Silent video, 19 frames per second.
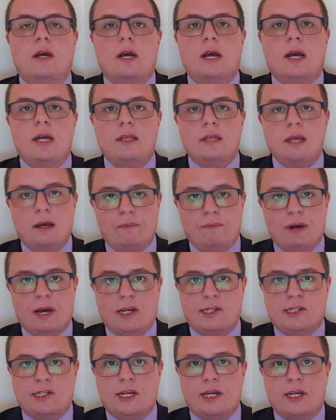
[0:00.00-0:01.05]
In that
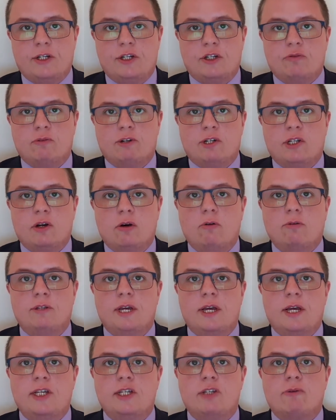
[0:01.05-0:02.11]
passage, we're told
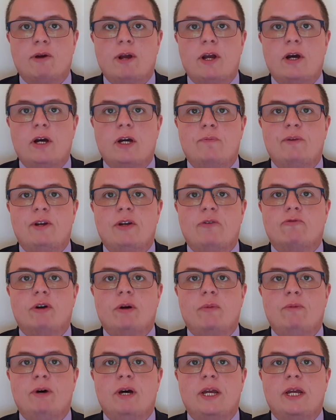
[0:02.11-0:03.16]
that Israel had been
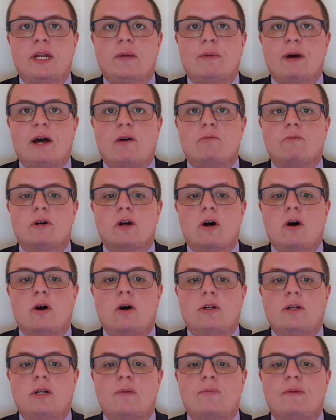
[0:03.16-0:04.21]
grumbling about
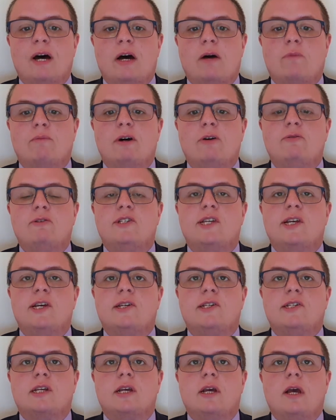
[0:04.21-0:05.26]
God and about
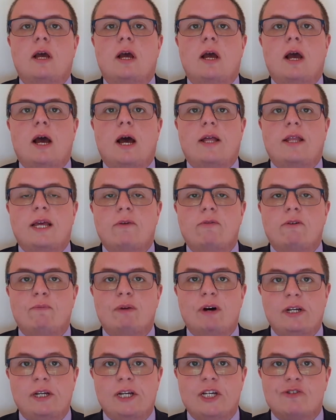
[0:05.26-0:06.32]
Moses, and they were
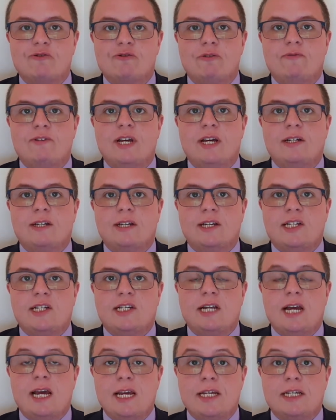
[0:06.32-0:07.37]
punished with deadly
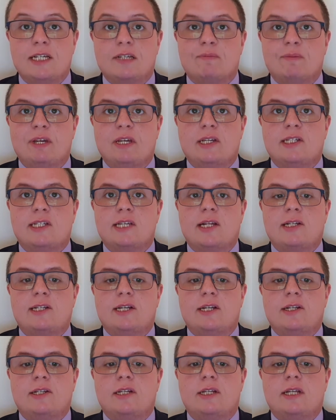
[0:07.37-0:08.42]
snakes being sent
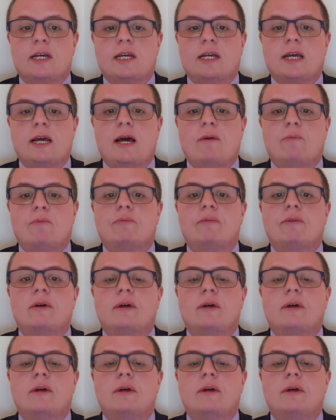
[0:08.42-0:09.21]
into their camp.